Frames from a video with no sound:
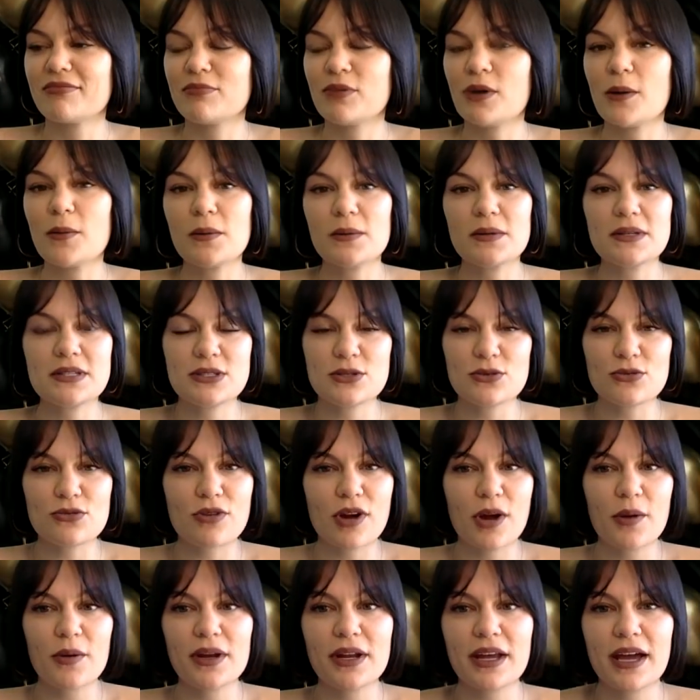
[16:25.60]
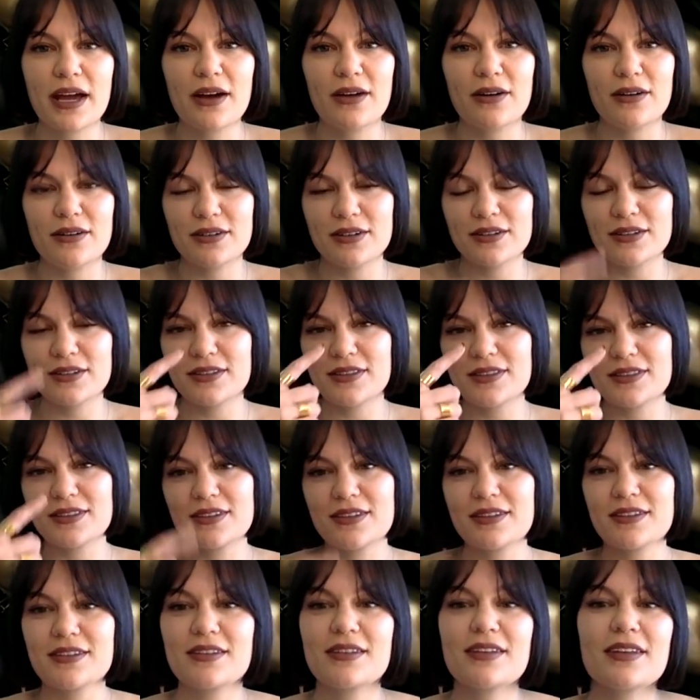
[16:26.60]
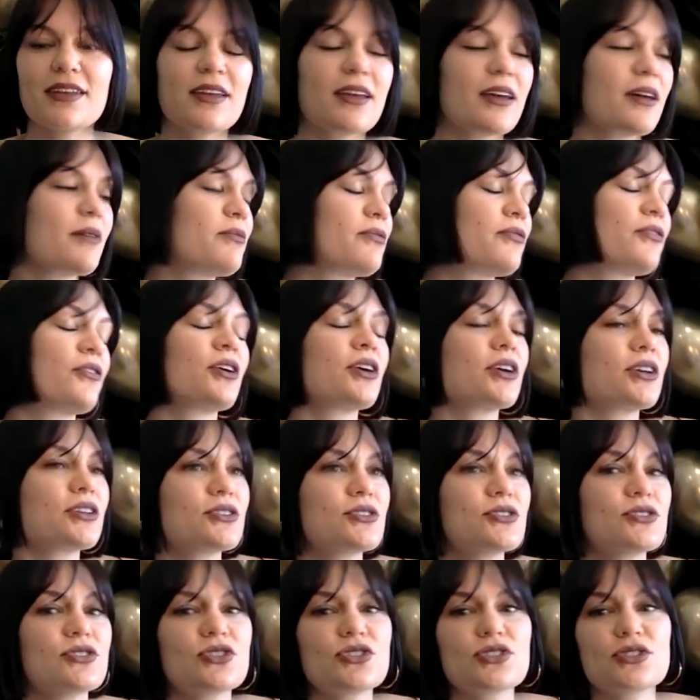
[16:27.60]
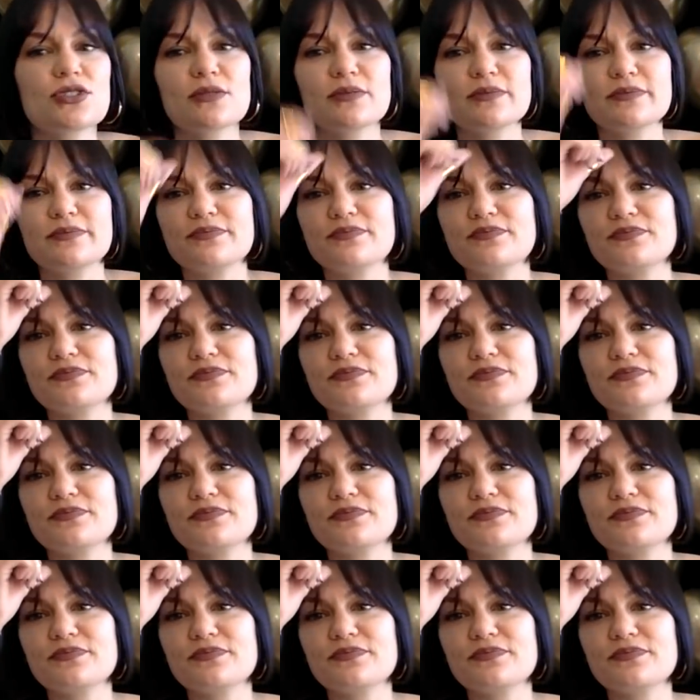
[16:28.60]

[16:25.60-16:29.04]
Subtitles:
Probably still growing out a fringe.